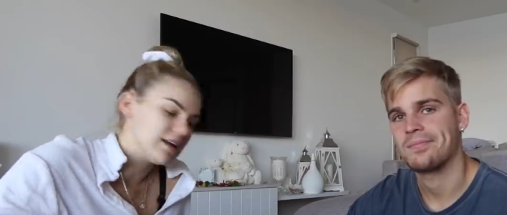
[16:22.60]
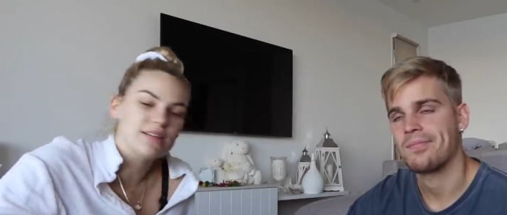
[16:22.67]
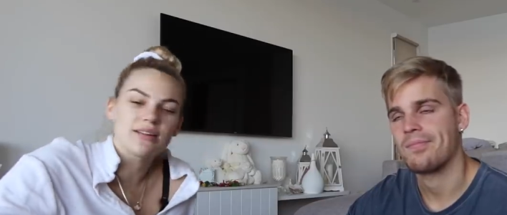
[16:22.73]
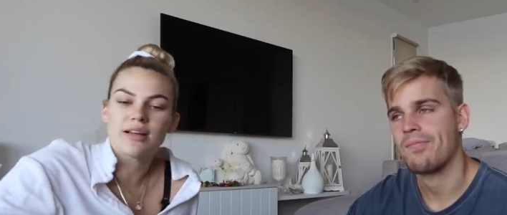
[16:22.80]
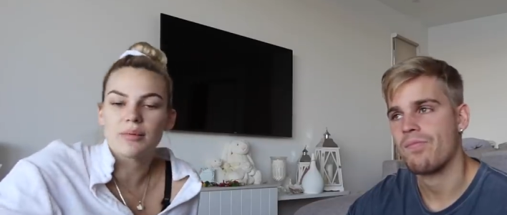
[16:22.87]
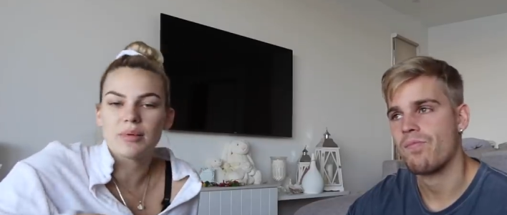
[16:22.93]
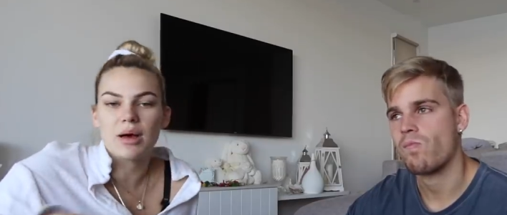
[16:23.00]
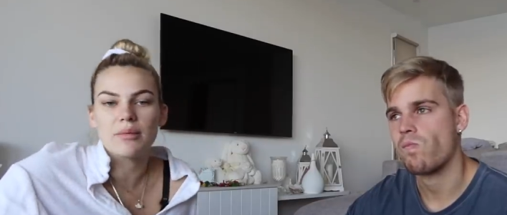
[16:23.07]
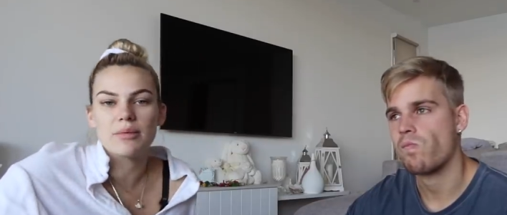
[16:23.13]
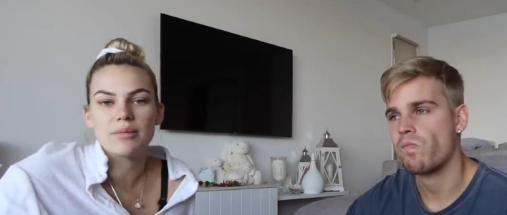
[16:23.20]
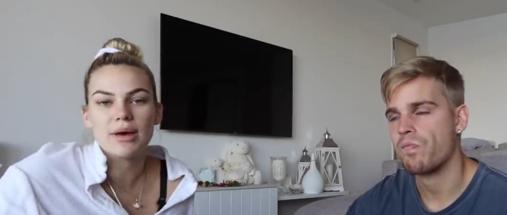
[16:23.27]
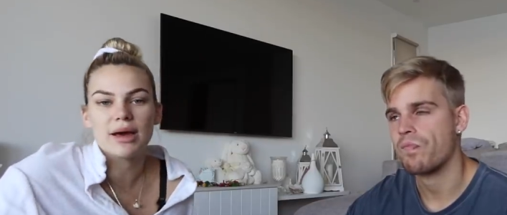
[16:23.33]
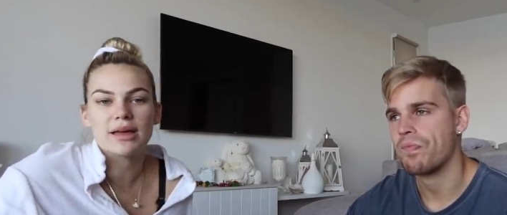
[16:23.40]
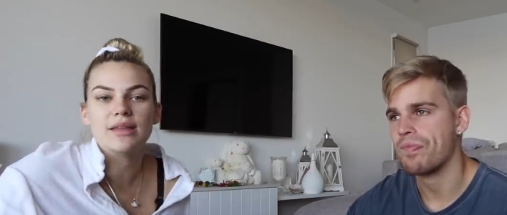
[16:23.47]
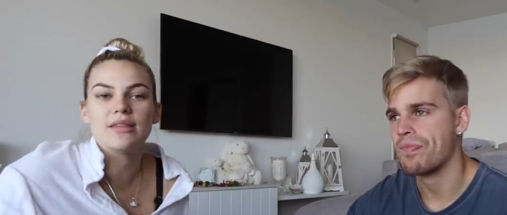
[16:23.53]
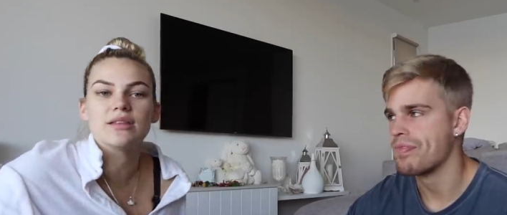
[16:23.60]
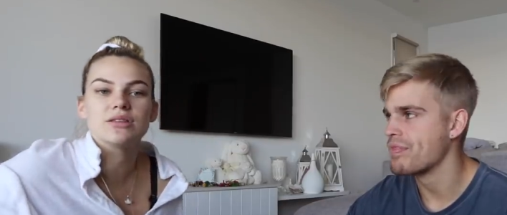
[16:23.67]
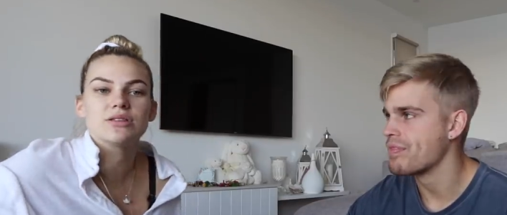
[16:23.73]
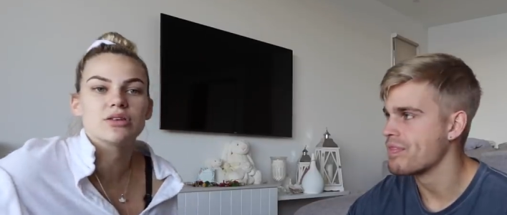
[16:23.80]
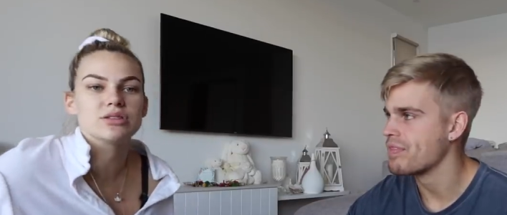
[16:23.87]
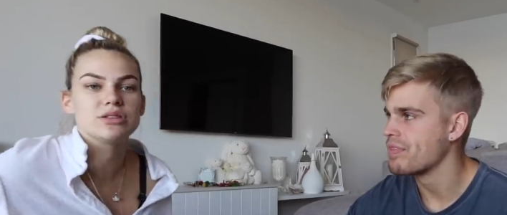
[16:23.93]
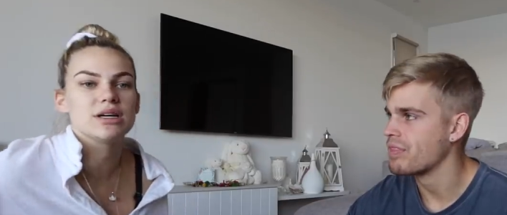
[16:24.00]
Speaker 1: ended up coming back in the
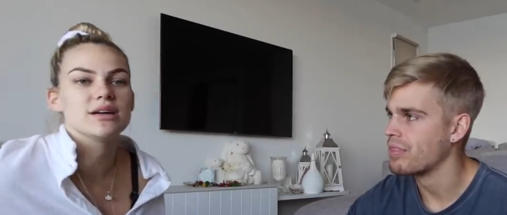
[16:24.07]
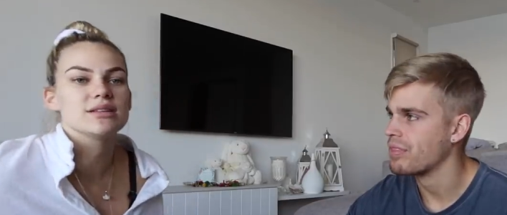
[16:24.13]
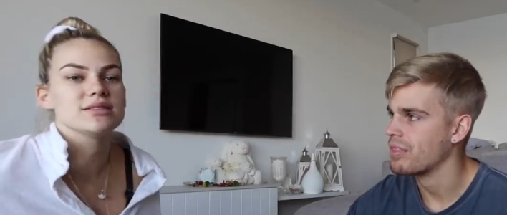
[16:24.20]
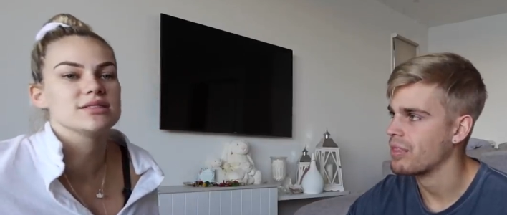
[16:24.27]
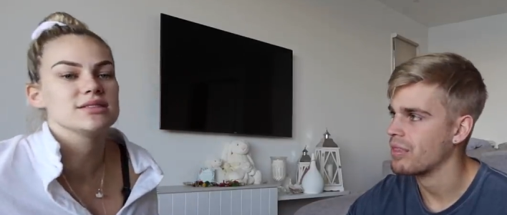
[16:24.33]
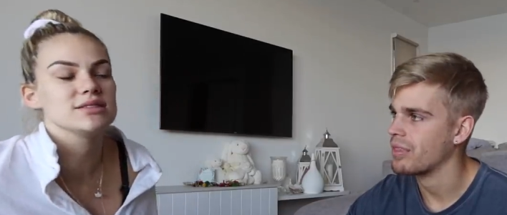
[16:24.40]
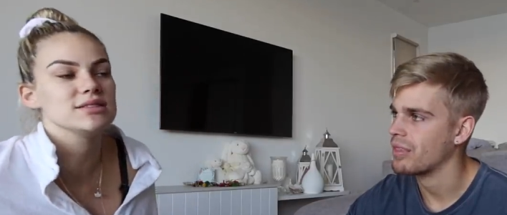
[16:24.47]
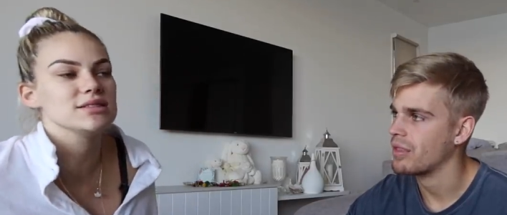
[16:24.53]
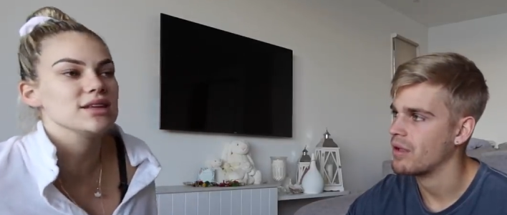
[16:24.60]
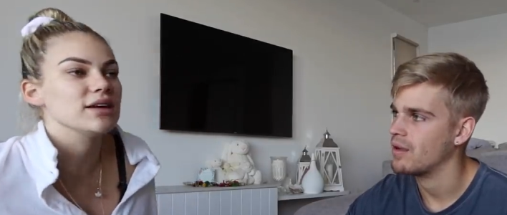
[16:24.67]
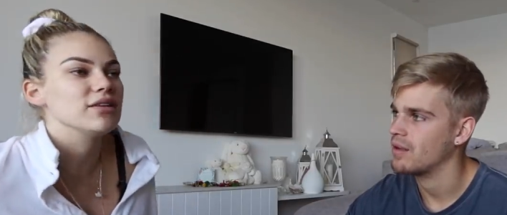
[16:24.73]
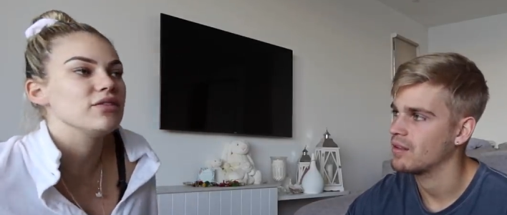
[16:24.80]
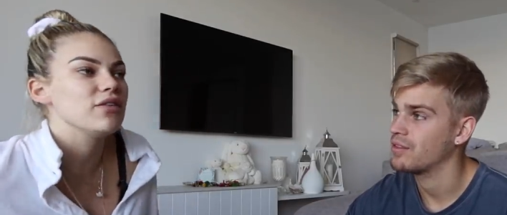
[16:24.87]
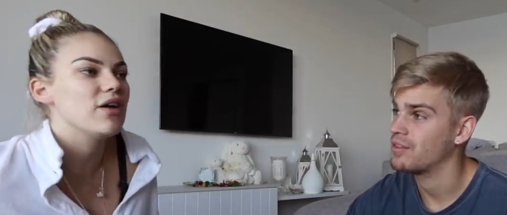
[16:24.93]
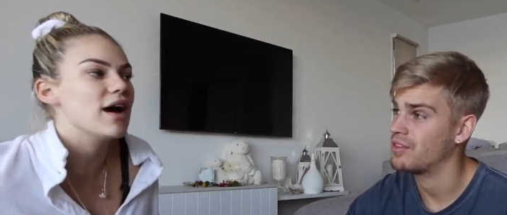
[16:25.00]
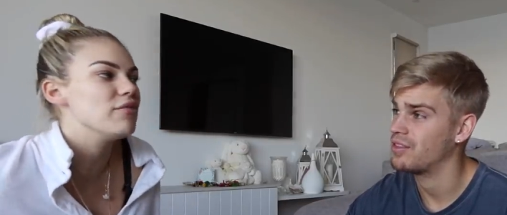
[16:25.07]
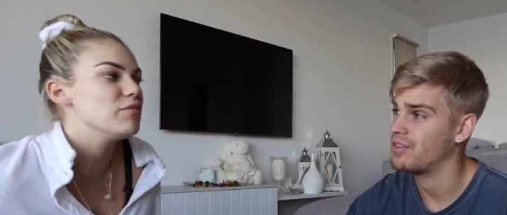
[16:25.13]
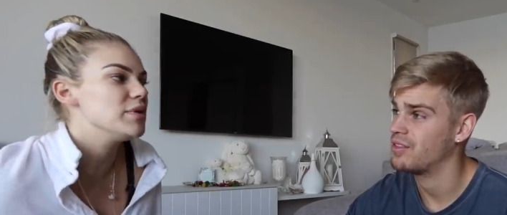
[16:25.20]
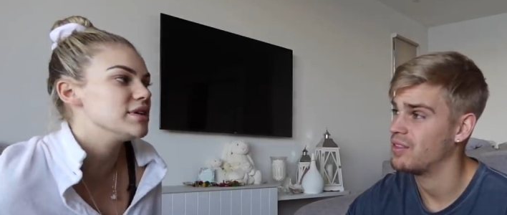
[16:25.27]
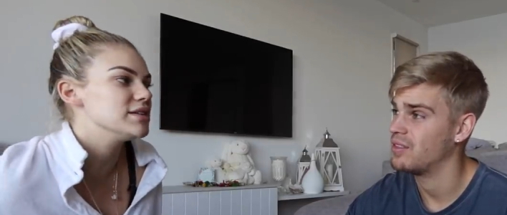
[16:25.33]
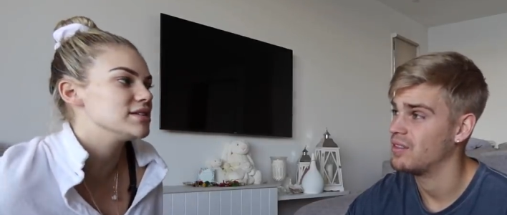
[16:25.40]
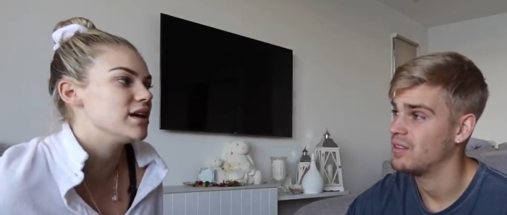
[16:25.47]
doctor. So this is like five
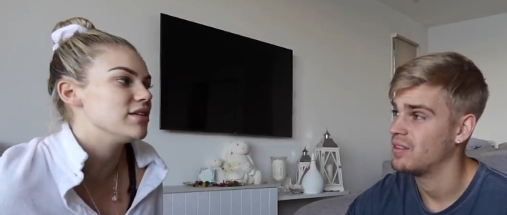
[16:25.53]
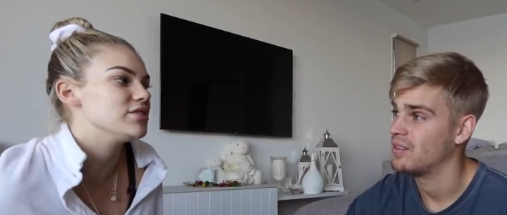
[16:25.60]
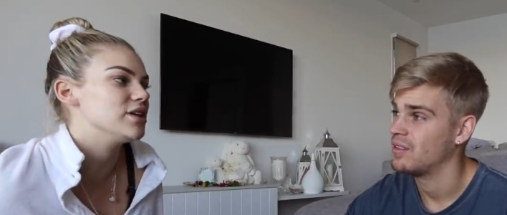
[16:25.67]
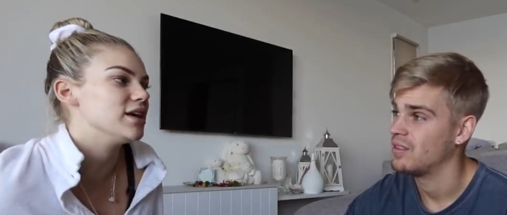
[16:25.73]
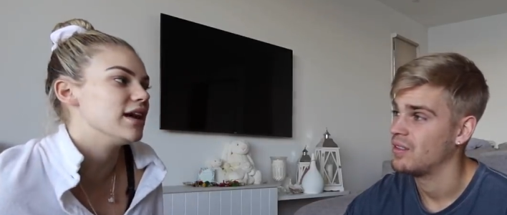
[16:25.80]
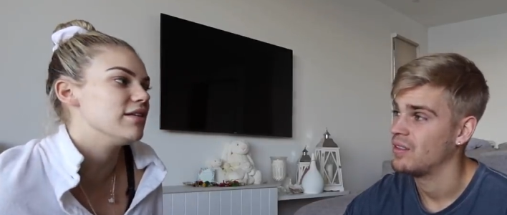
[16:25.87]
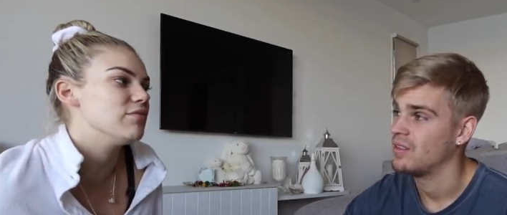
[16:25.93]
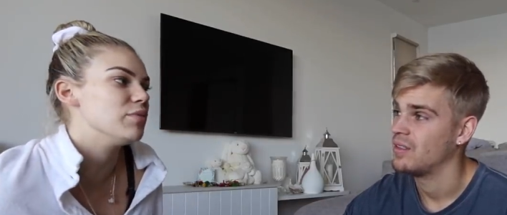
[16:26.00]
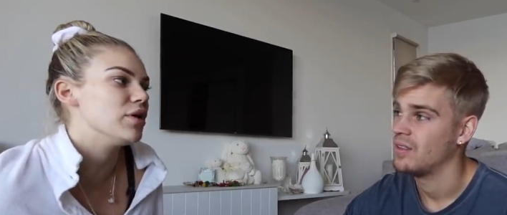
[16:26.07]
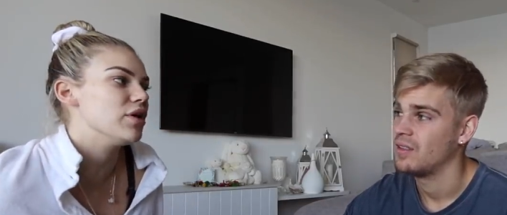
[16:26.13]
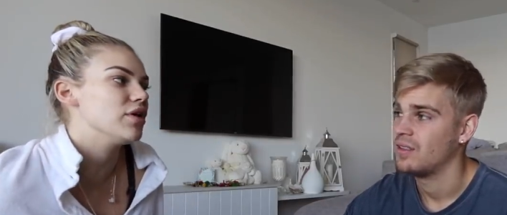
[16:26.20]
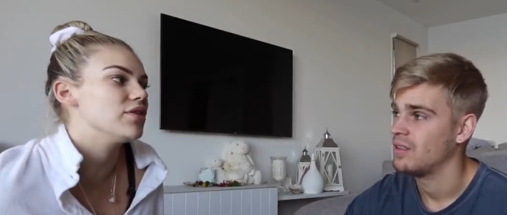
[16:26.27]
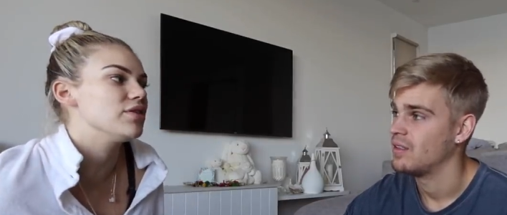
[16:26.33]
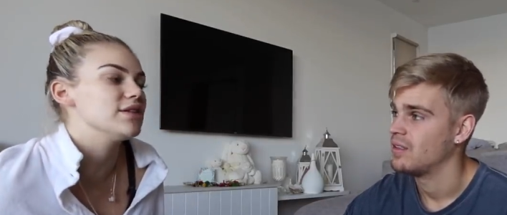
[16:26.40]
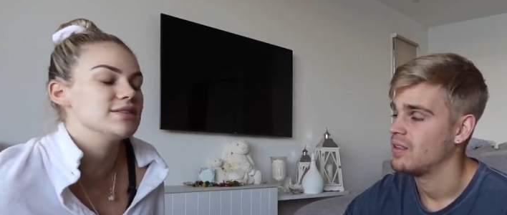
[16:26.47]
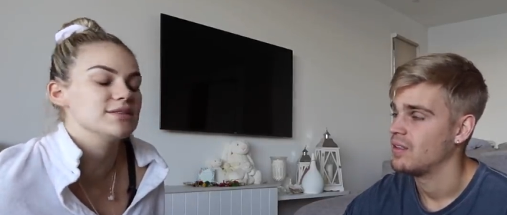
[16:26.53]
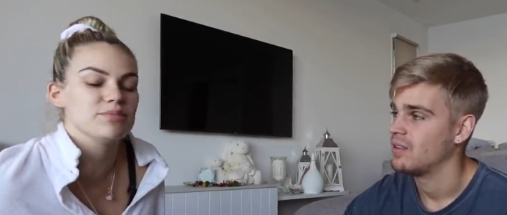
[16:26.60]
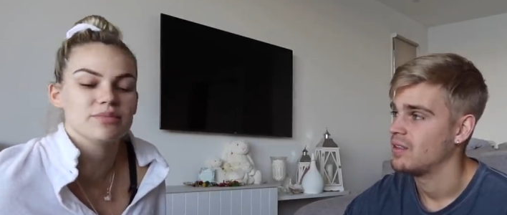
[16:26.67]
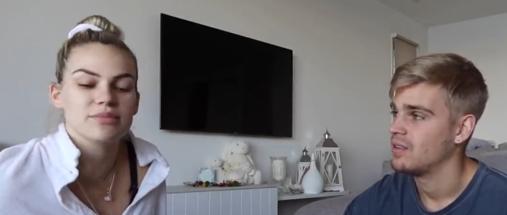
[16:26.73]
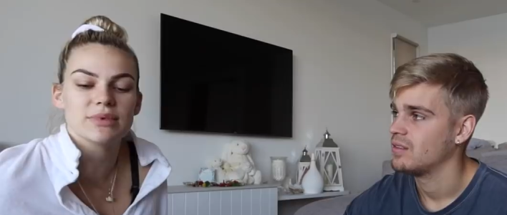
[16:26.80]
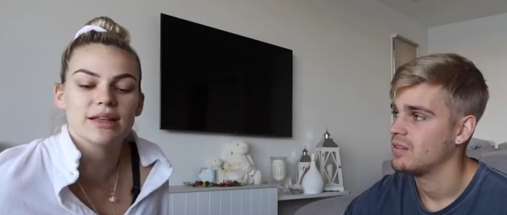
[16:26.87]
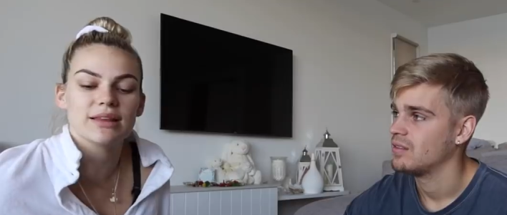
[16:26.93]
minutes after I gave birth. There's
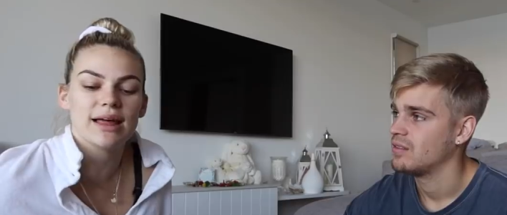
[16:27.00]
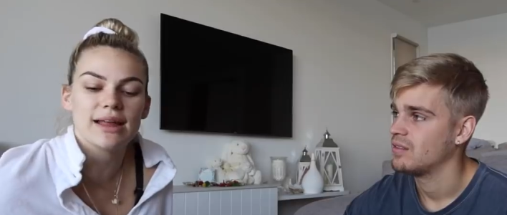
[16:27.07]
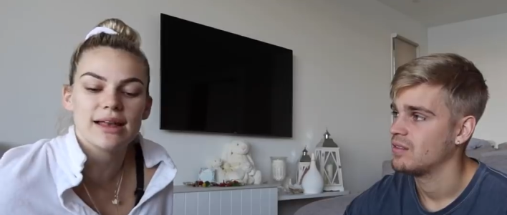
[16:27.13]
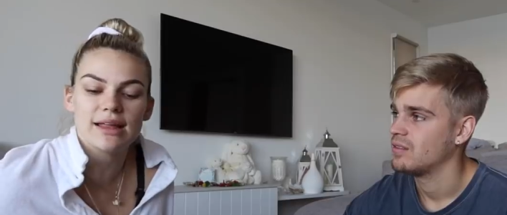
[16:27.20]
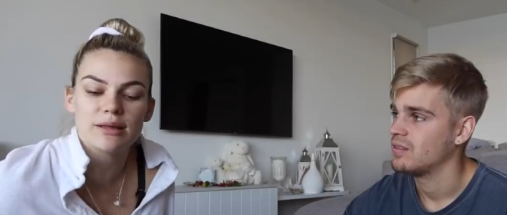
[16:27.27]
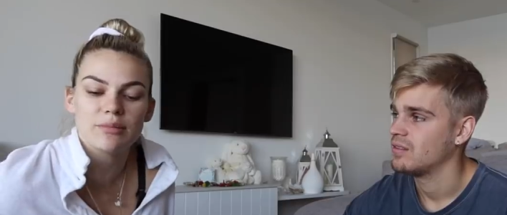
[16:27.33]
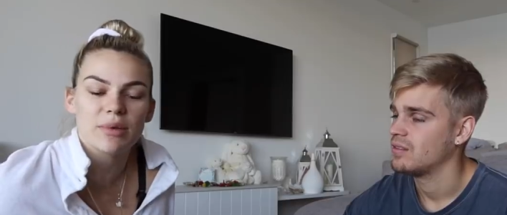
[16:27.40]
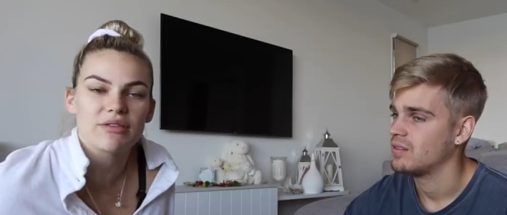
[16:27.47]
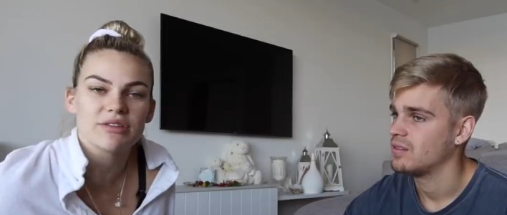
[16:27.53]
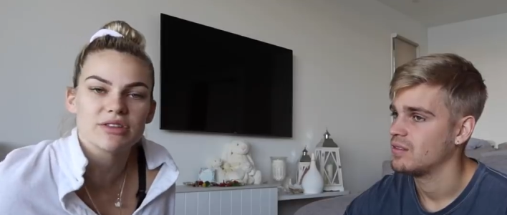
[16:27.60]
a lady in my